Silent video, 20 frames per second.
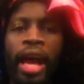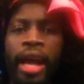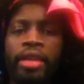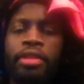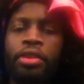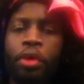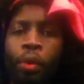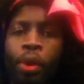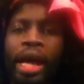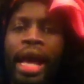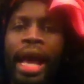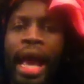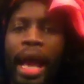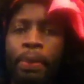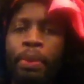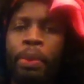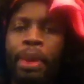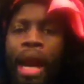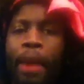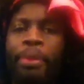as to what
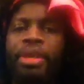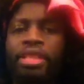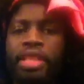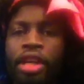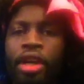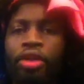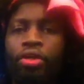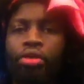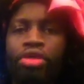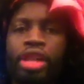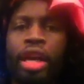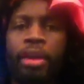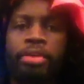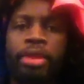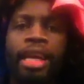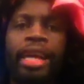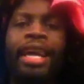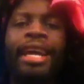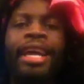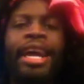happened, but I'm going to tell you
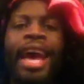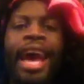something.